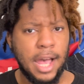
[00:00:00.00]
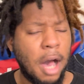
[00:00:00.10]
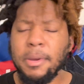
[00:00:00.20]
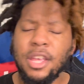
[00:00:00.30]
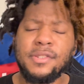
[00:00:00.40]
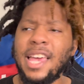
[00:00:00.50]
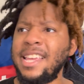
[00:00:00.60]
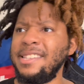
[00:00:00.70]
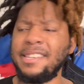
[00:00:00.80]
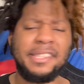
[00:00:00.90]
I mean, there's like
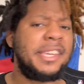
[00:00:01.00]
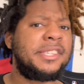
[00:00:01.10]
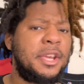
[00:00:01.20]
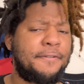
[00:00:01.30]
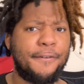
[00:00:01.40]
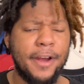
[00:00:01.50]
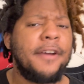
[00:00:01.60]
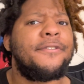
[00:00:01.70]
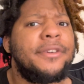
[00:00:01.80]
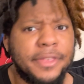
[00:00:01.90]
a statistic for
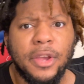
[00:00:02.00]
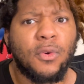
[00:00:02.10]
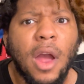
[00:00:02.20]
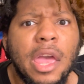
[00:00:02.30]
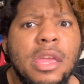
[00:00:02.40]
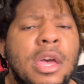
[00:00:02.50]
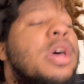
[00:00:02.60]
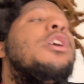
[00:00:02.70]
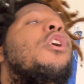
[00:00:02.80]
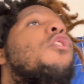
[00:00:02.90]
everything, right?
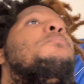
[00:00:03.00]
Oh,